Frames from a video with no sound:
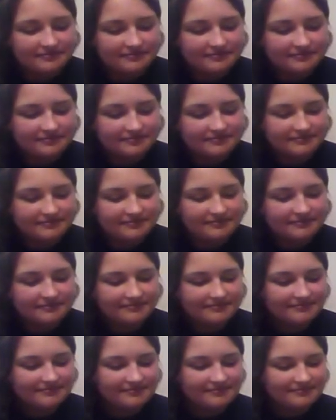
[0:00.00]

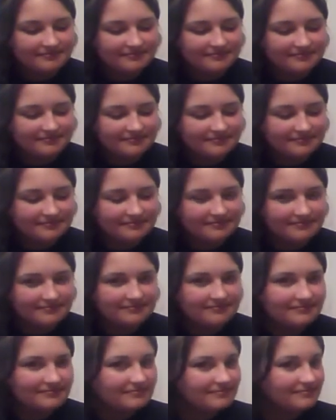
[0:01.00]

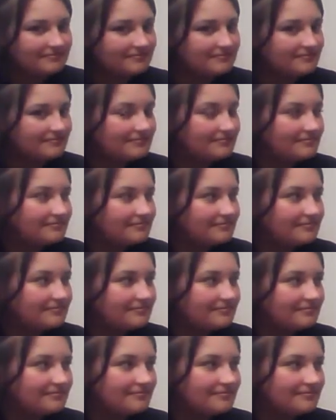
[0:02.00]

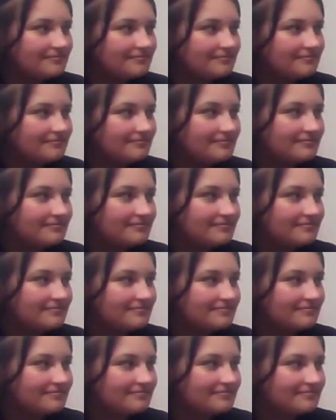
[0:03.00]

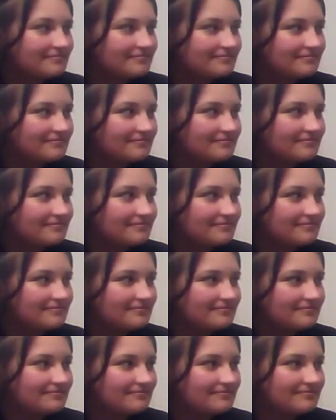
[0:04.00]

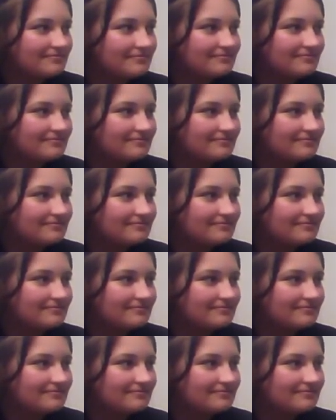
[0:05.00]
(not speaking)